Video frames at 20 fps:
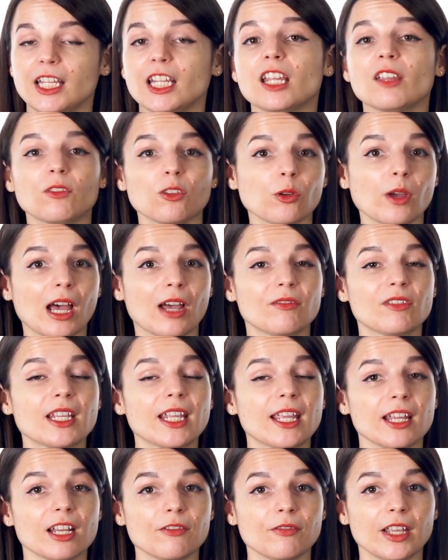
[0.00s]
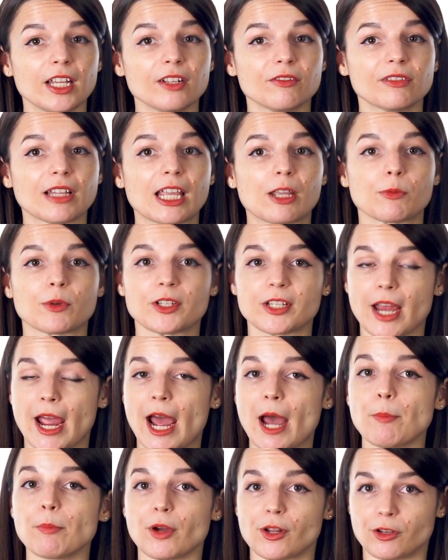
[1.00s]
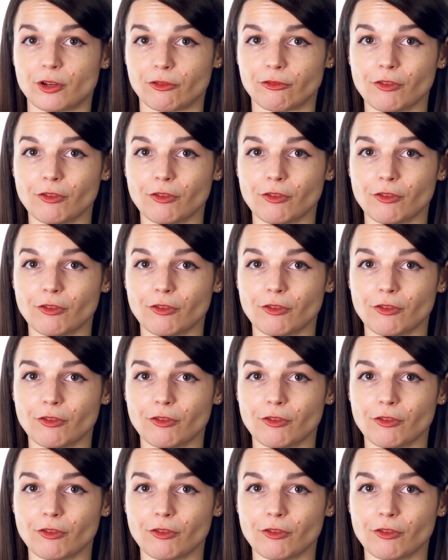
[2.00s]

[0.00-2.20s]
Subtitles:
If you have the Innovative Language app on your